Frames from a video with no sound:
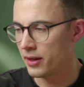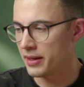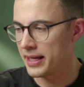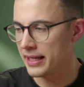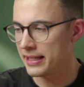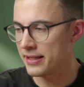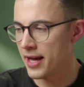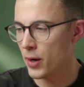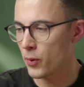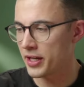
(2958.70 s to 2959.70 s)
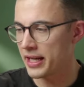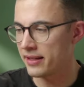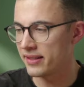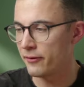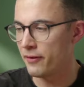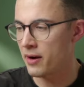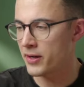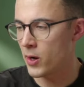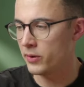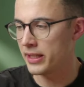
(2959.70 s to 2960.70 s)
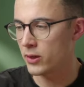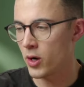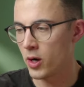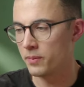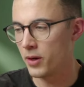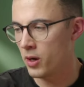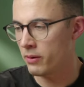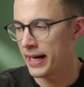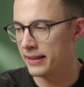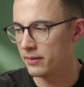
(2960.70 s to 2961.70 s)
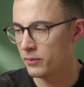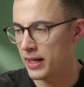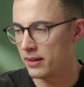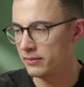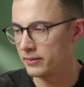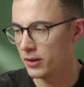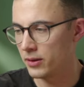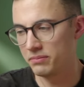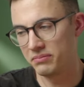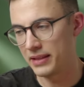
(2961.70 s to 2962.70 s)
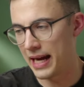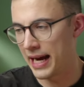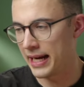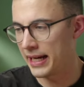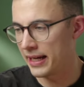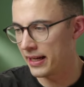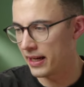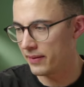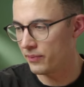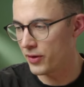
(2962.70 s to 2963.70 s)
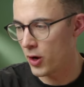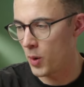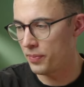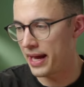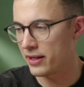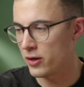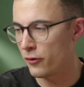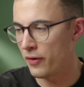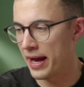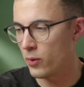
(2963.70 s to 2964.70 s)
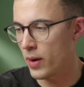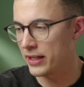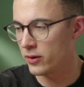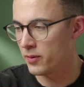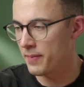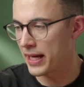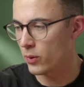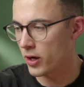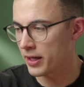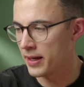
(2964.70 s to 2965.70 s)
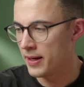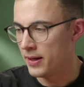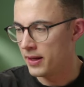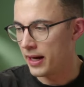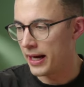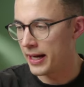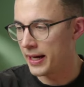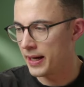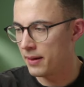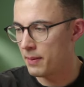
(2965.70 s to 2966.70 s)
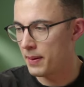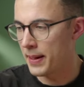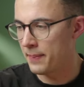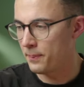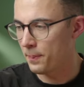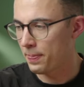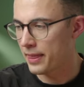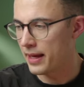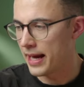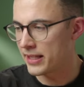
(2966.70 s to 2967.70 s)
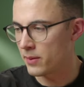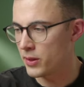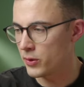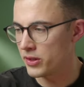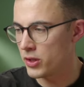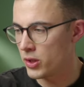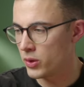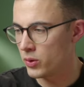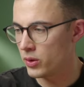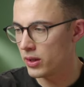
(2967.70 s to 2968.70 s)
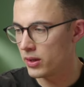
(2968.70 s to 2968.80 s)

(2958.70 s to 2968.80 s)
the link is not working in Safari, only in Chrome. All right, well, I hope that you find a way to make it work. Uh, ba -ba As someone who is new,